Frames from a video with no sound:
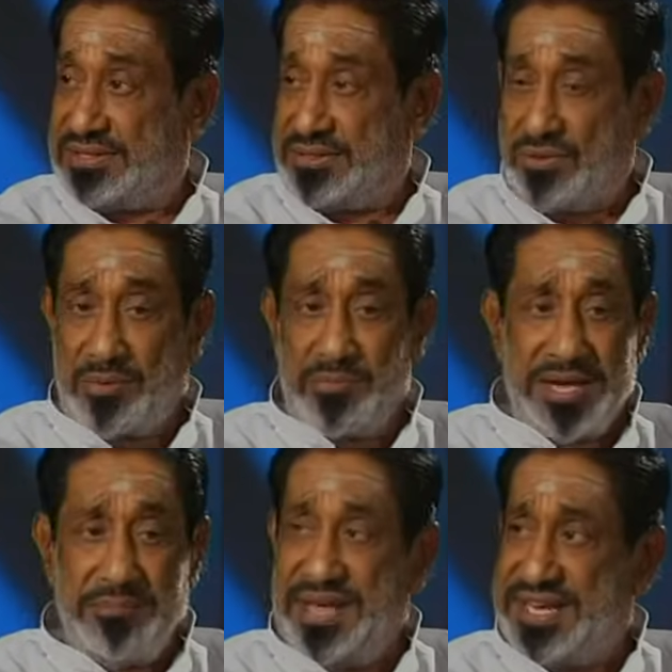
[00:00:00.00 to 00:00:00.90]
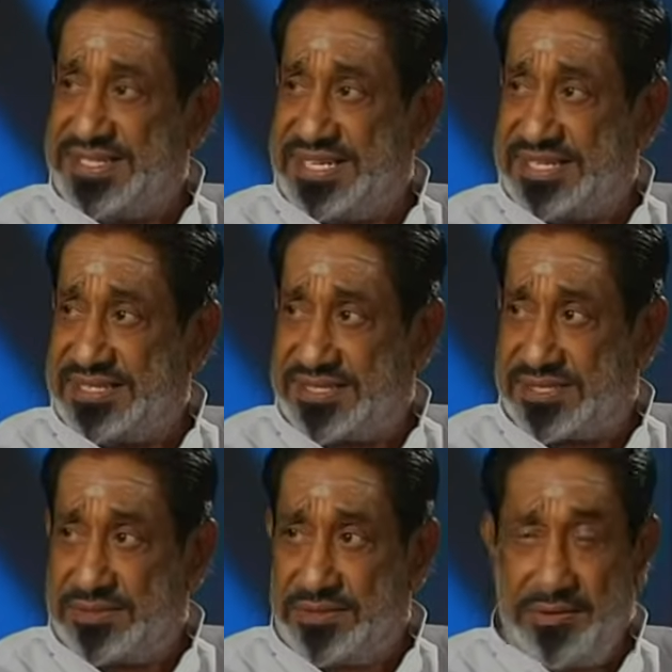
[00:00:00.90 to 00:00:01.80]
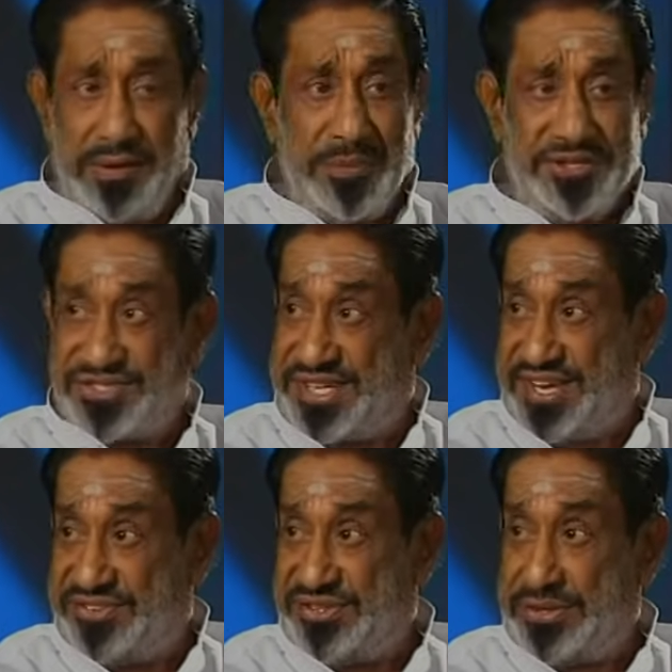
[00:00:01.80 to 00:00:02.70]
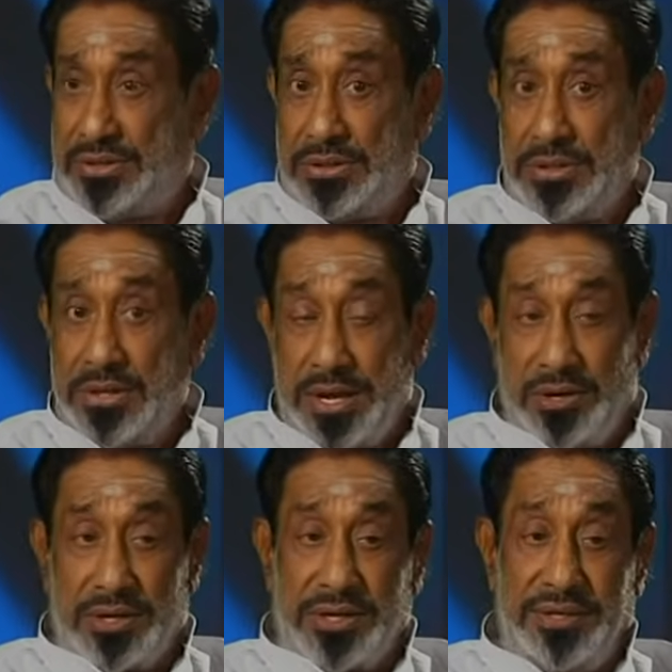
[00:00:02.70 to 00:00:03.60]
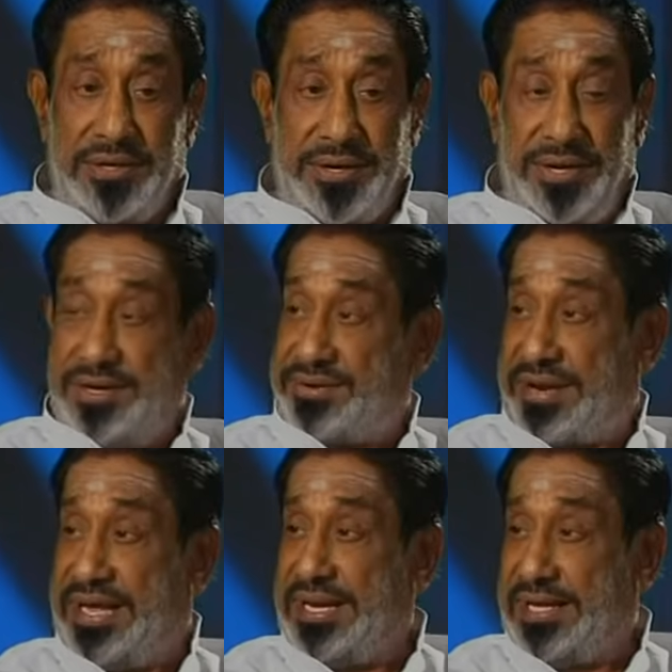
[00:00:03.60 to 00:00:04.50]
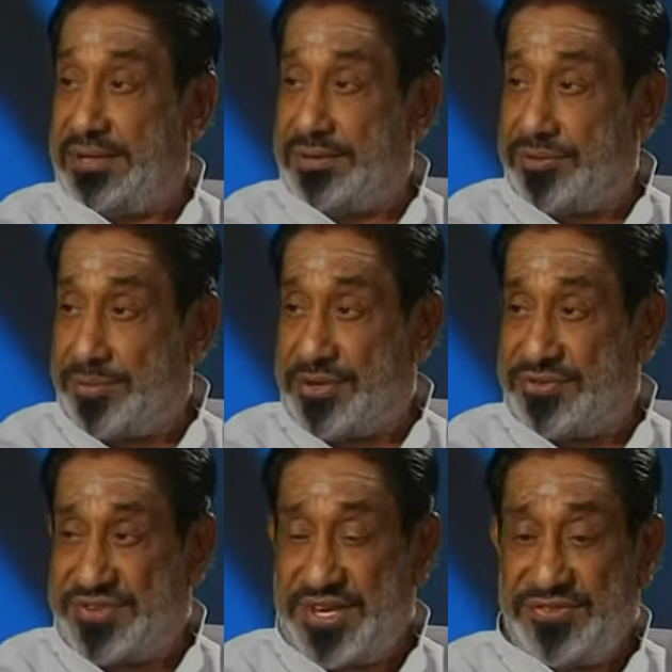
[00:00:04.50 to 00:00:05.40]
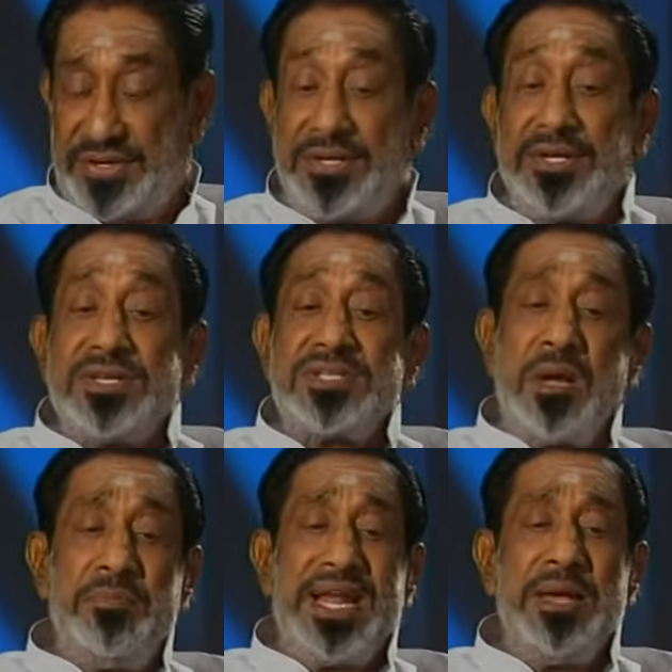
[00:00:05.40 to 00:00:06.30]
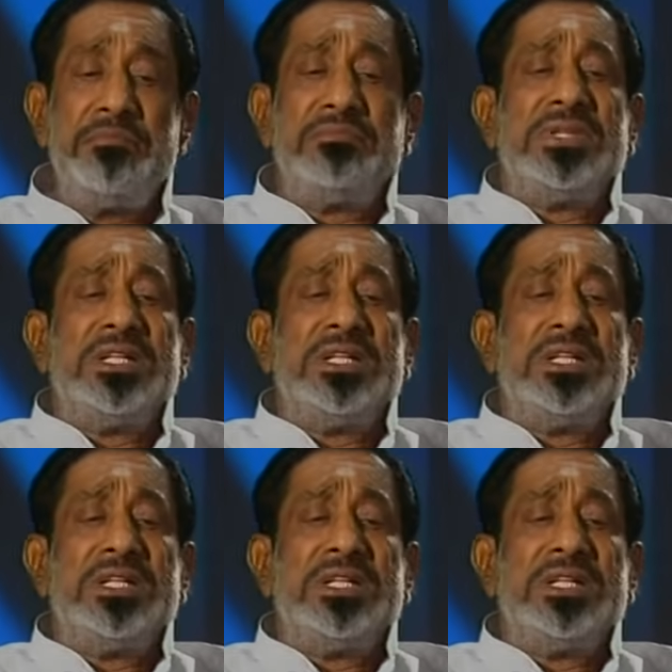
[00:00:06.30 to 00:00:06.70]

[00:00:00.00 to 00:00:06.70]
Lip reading: No, my basic, stage. I got a great training on stage. Sometime,